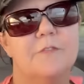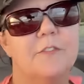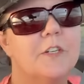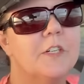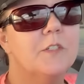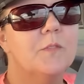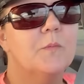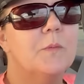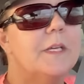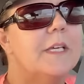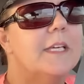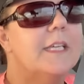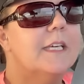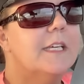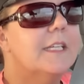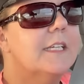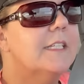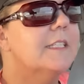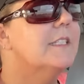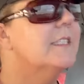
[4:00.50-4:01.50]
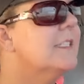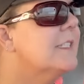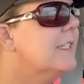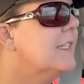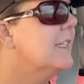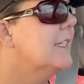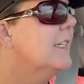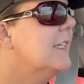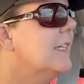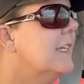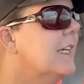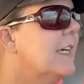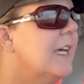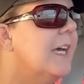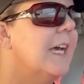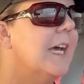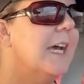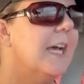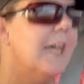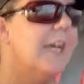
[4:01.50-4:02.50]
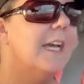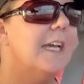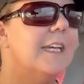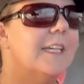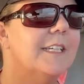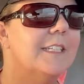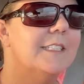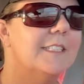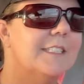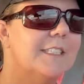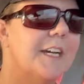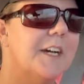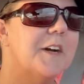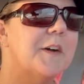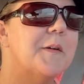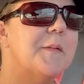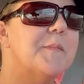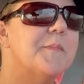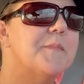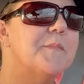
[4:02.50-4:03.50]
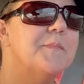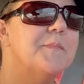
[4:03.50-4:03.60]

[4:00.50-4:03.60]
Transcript: fun weekend. And, um,